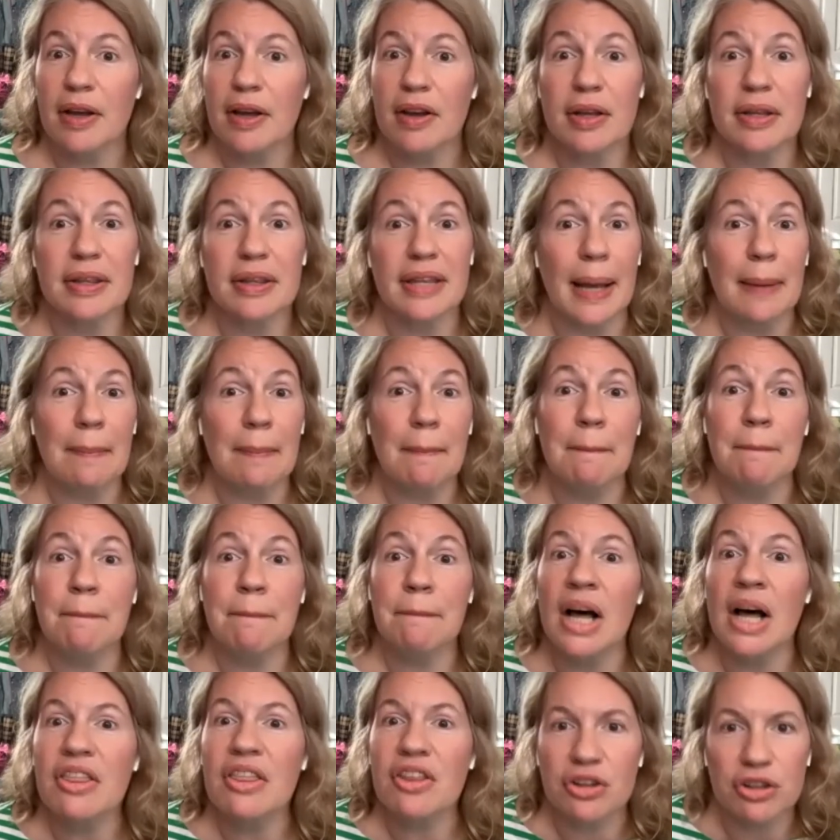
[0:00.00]
that
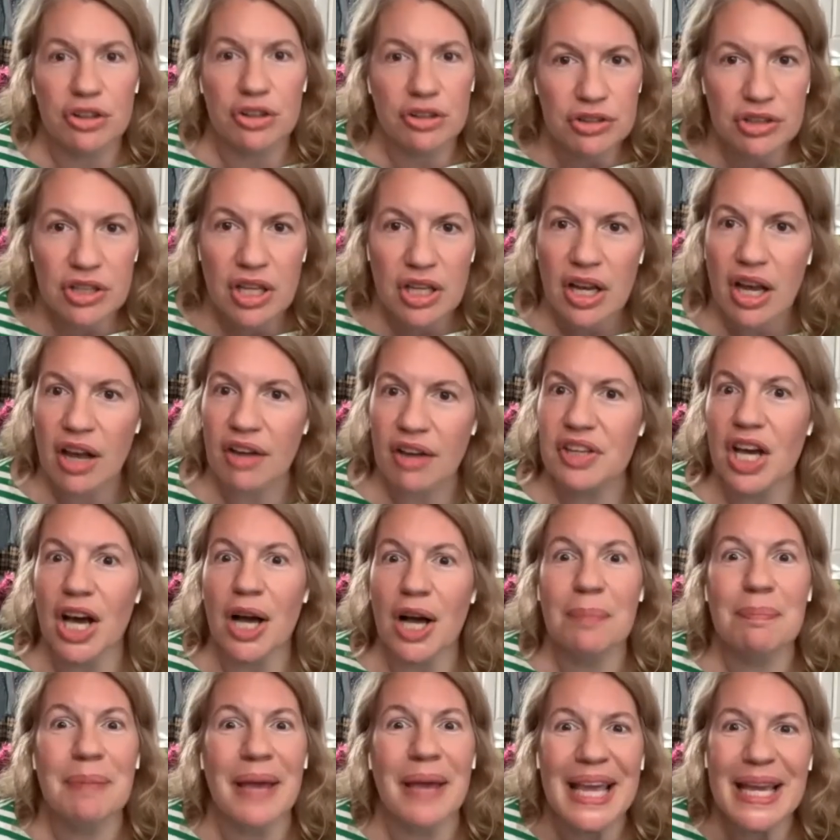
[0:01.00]
mothers of
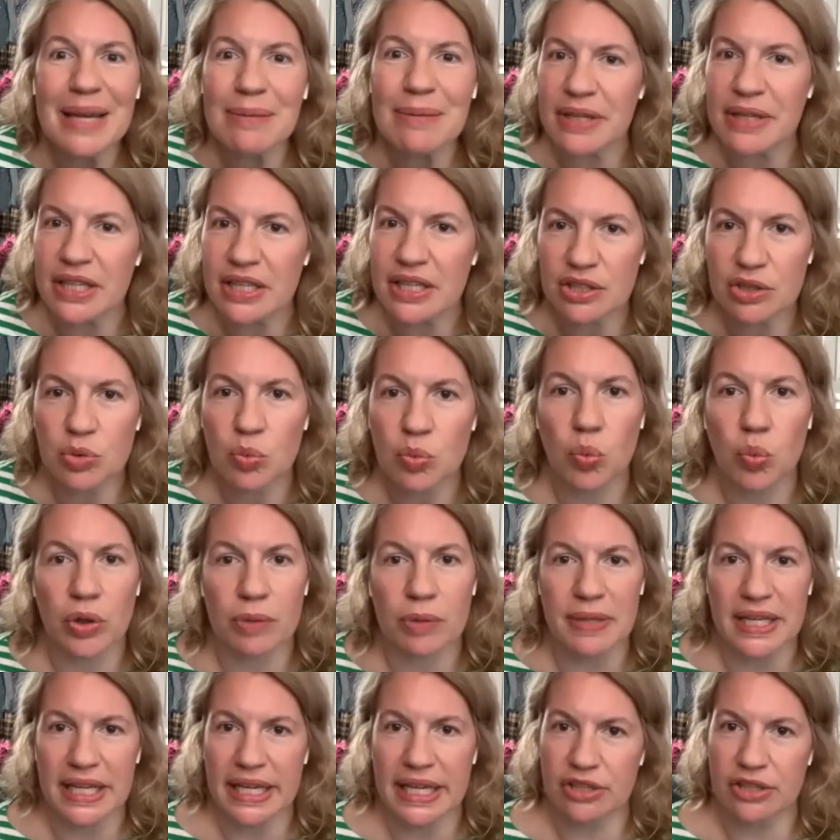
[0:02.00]
young babies would
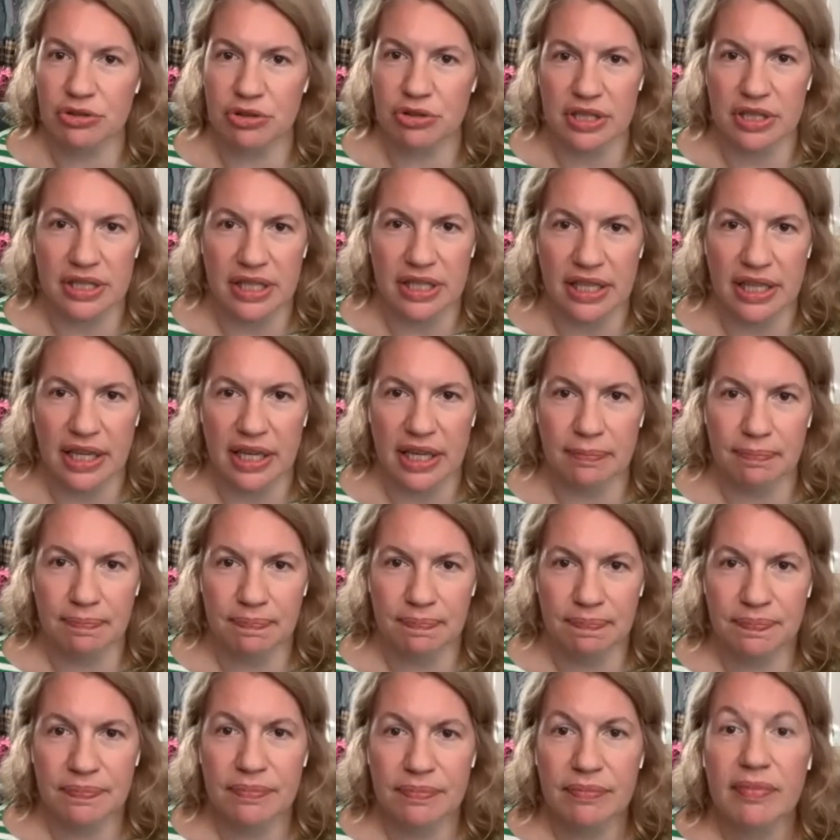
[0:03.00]
be interested
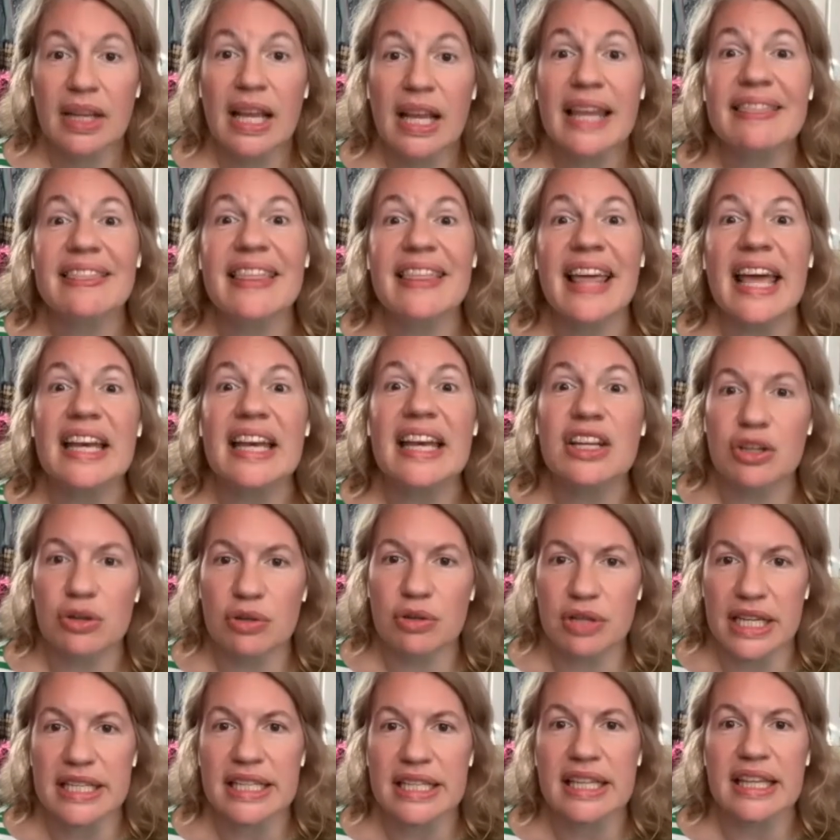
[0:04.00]
in, then you
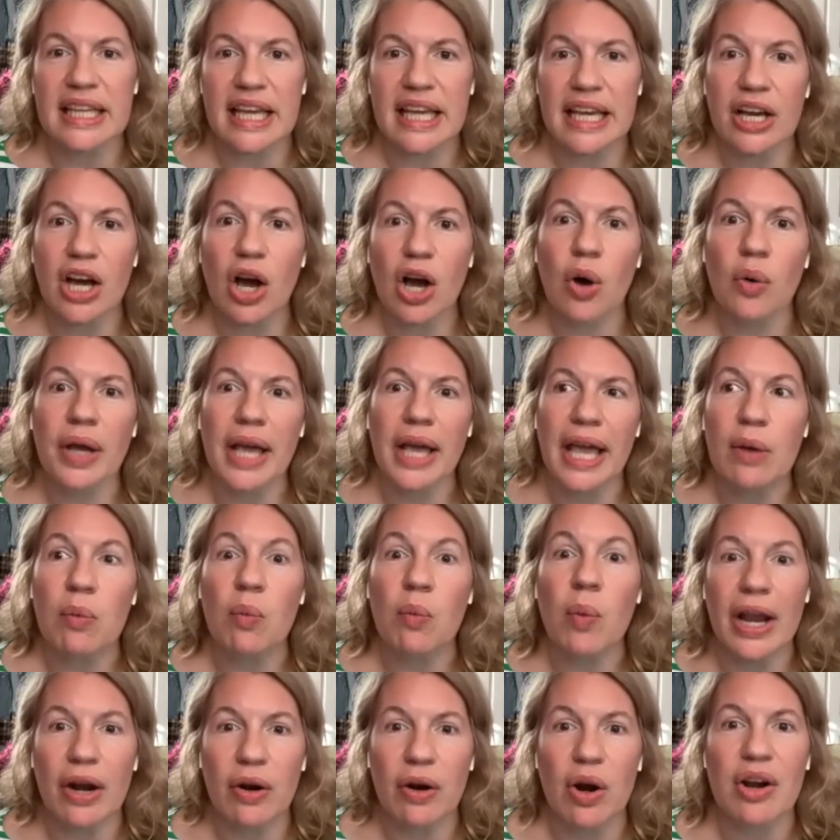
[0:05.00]
need to think, okay,
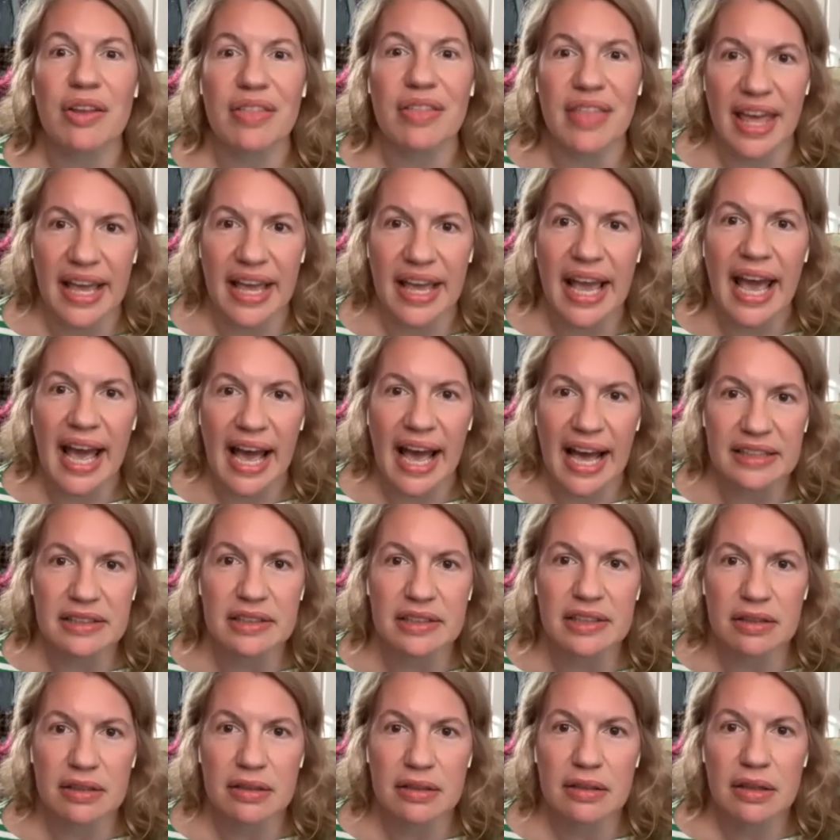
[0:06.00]
where are they at?
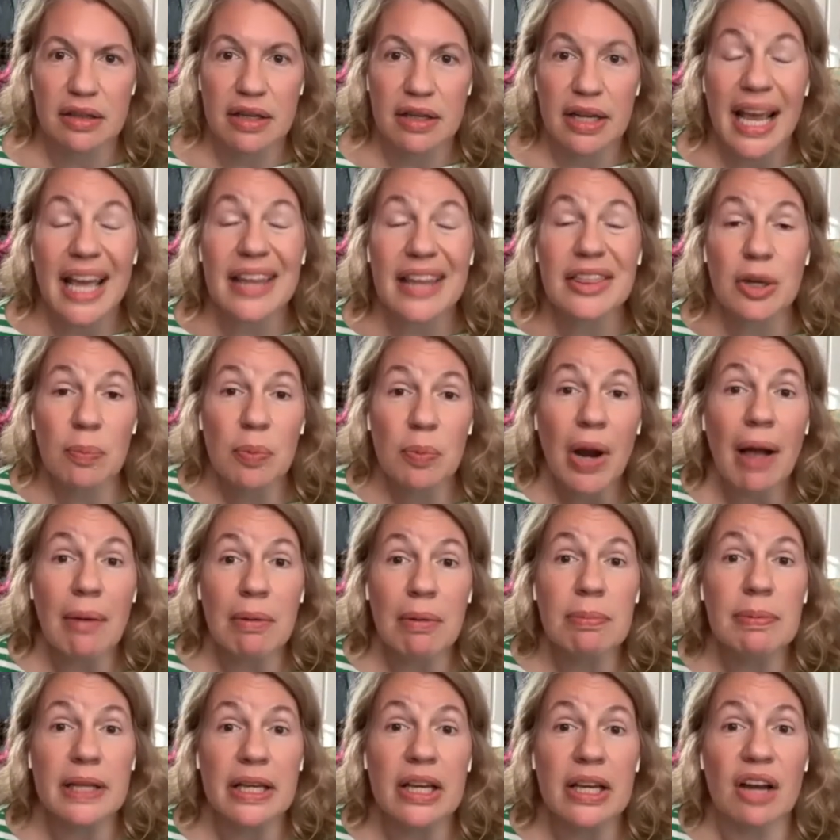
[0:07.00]
And they're
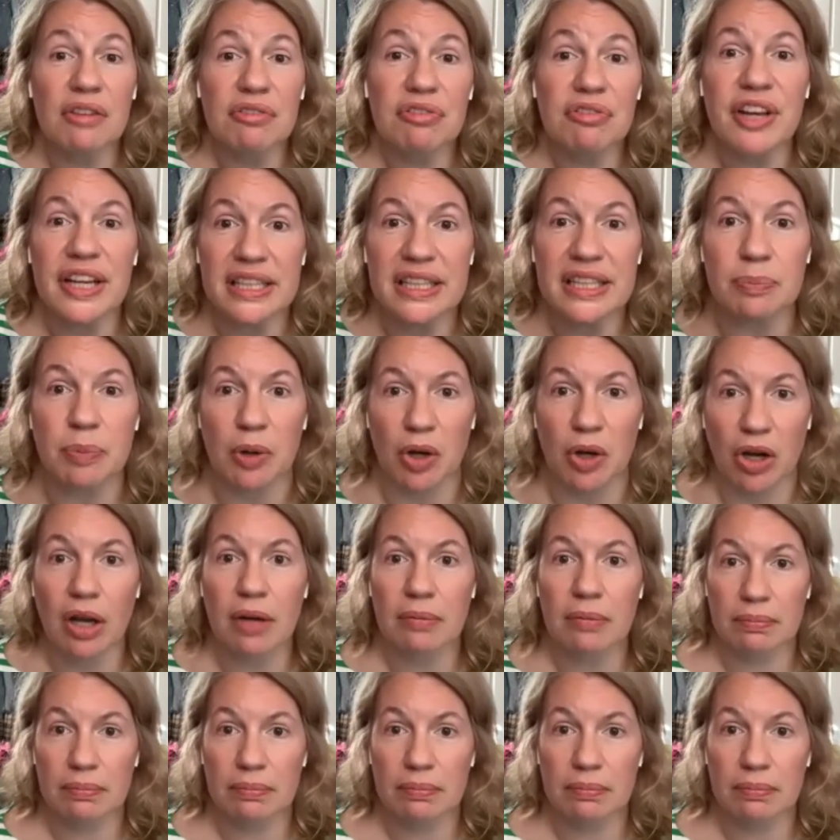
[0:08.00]
probably on Facebook.